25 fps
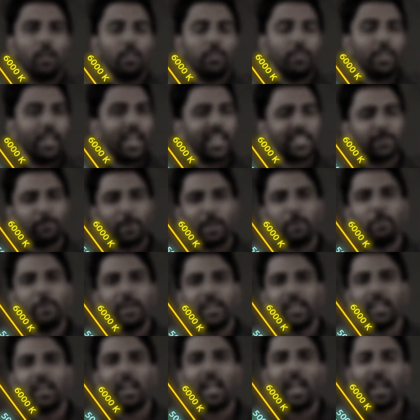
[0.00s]
The
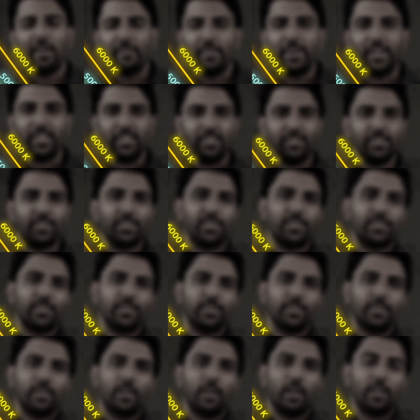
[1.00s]
experimental evidence,
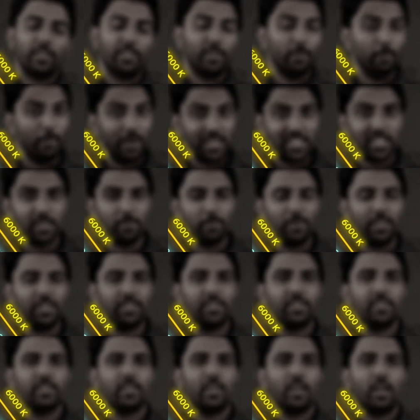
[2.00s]
the
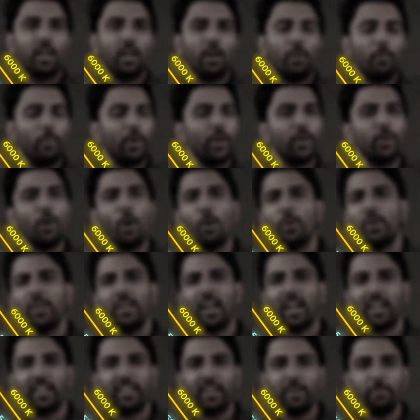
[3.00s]
measurements, were not in
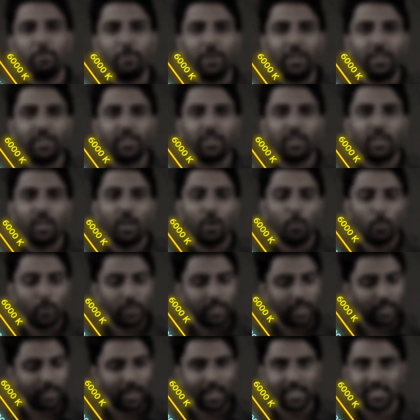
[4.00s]
agreement with
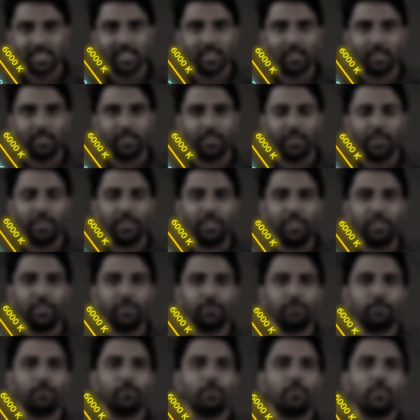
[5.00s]
the classical theory.
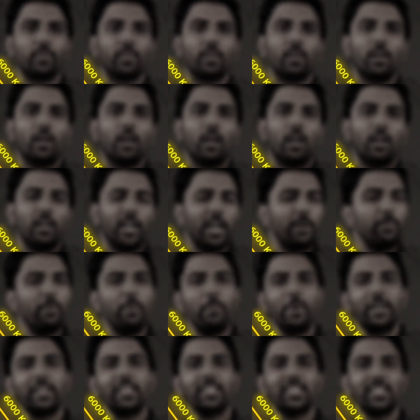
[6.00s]
Let me
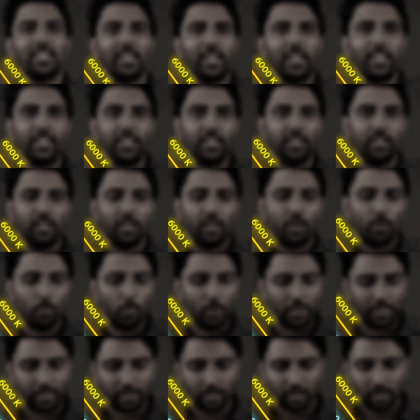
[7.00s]
make this clear
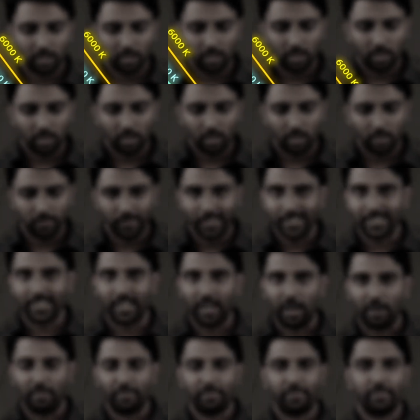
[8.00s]
with this
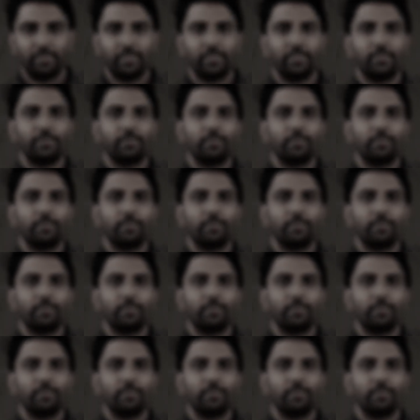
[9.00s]
graph.